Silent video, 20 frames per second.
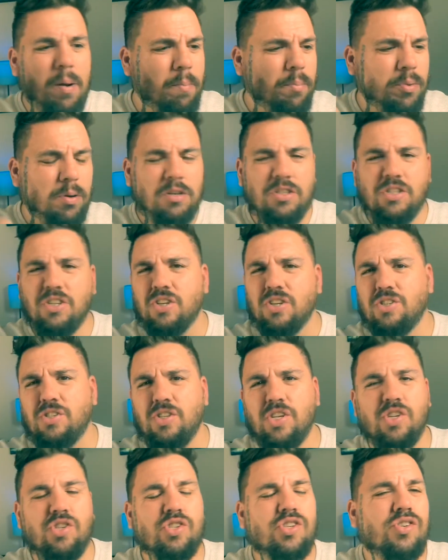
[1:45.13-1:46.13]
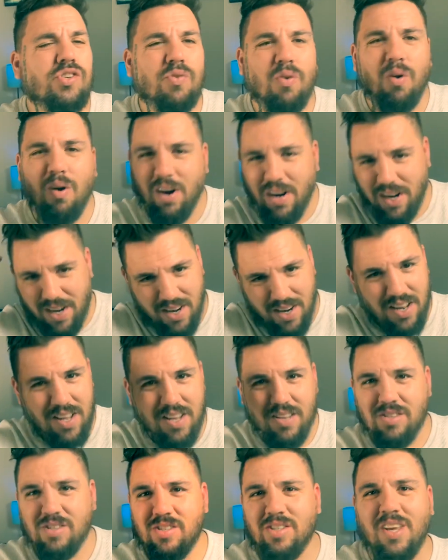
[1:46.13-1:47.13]
just destroying
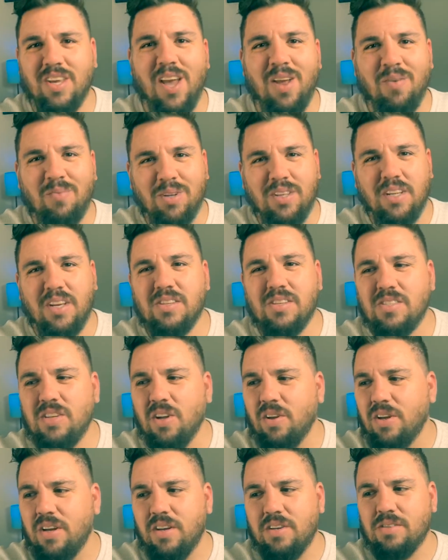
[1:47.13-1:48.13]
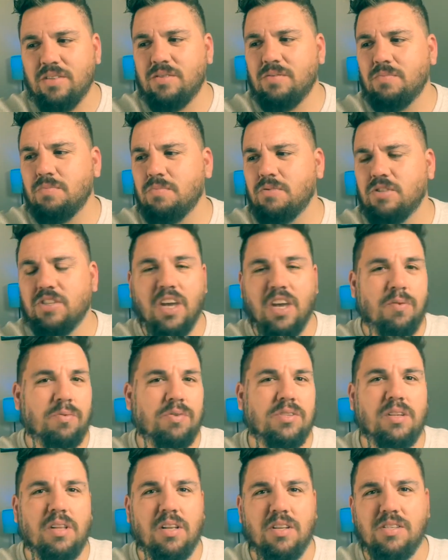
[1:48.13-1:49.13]
his skin with this till his skin
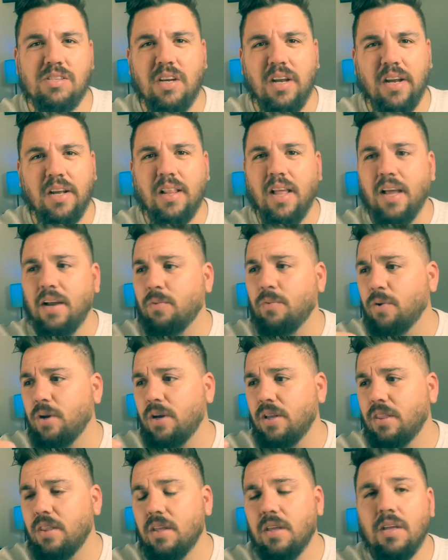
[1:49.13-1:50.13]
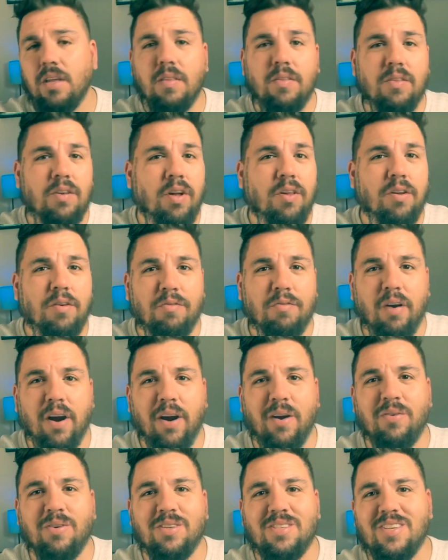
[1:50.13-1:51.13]
was glistening. Like with the other
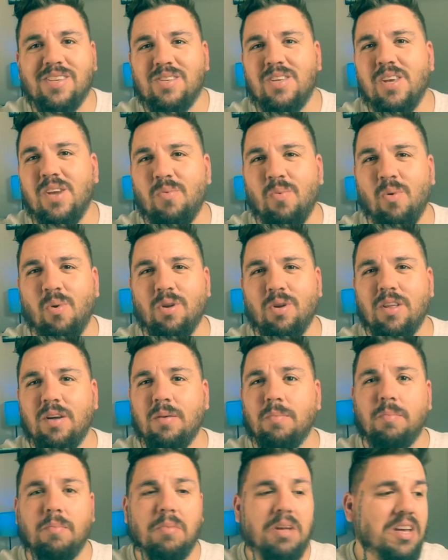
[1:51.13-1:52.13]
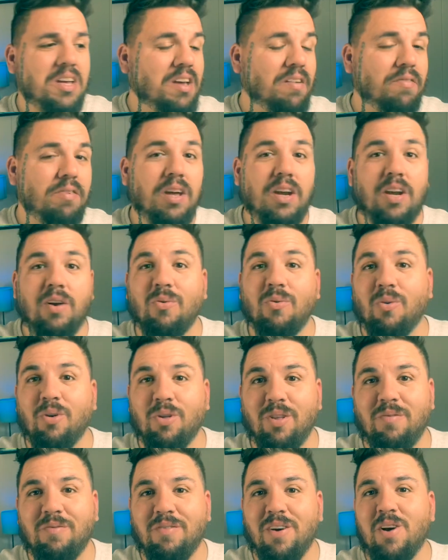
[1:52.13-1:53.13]
fragrances, he wore them heavy and he wore
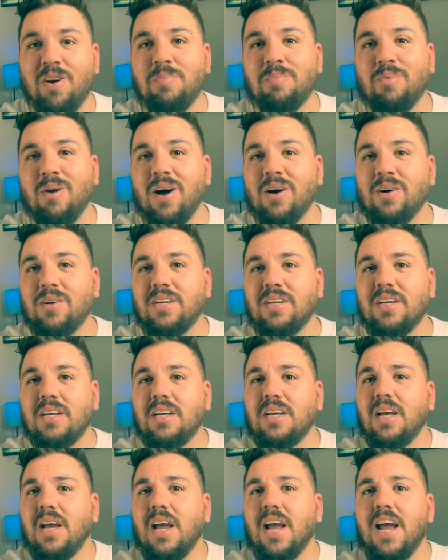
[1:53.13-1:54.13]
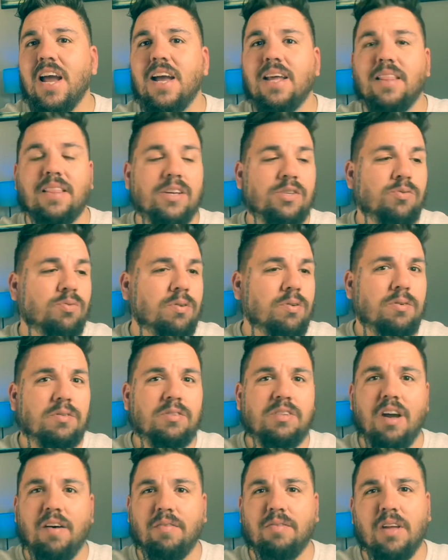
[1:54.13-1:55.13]
them very proud. And this one
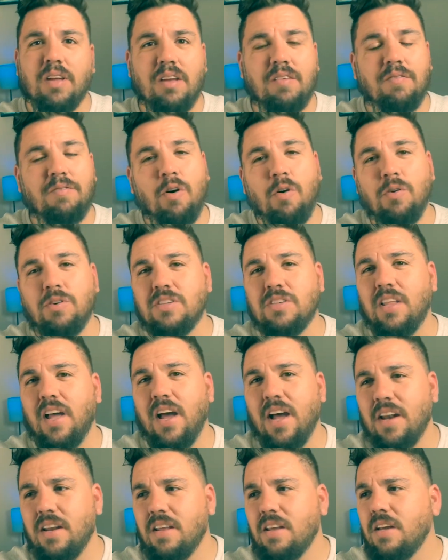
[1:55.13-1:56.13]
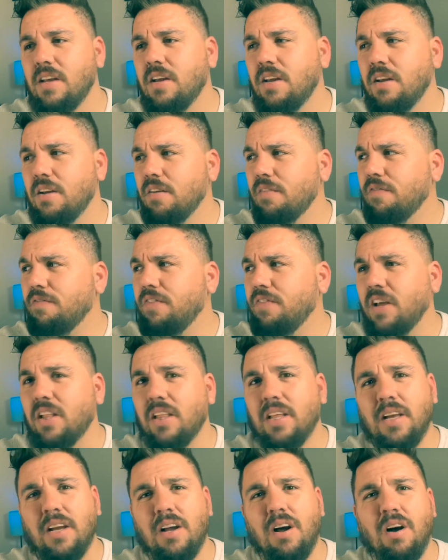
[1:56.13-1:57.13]
definitely invokes that
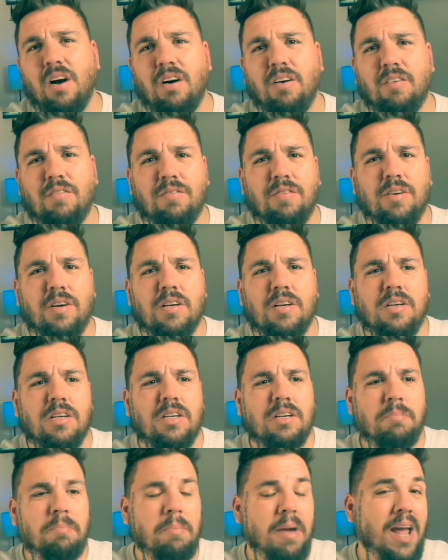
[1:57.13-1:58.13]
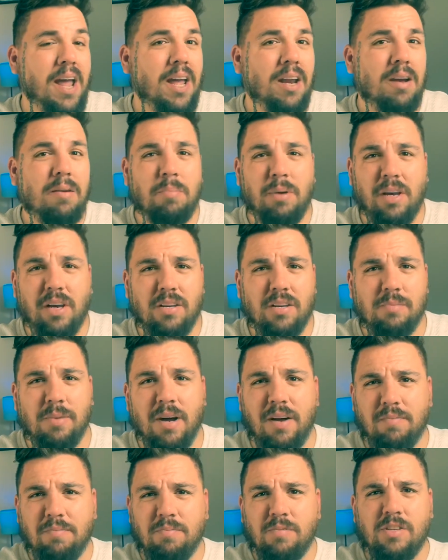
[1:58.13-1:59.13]
feeling of man, because
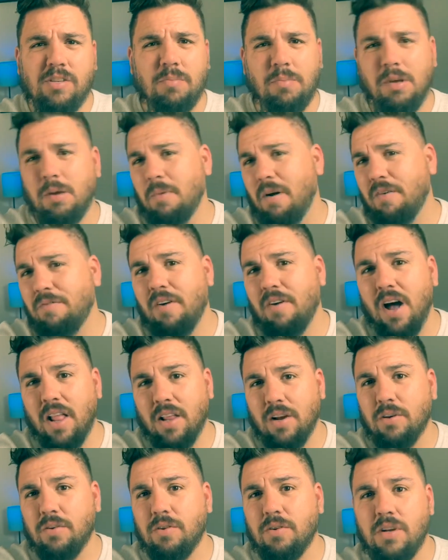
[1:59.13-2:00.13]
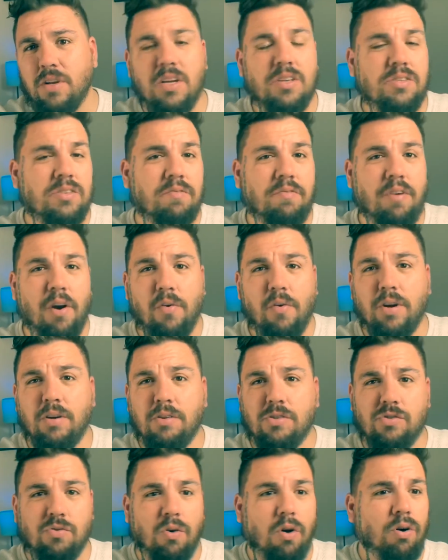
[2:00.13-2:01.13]
to me, my father is a very
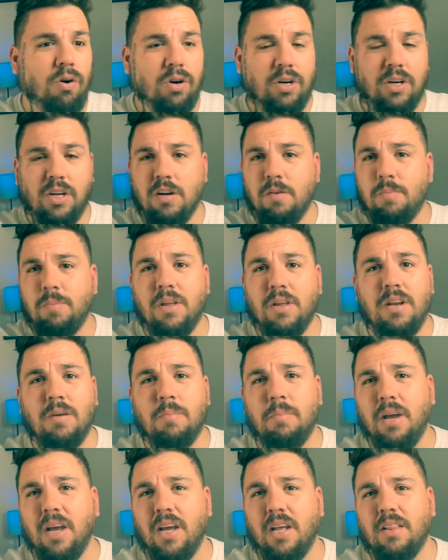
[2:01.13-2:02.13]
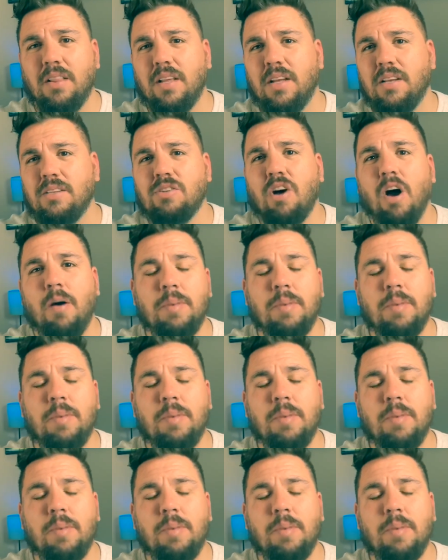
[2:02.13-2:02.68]
strong, independent man that taught me a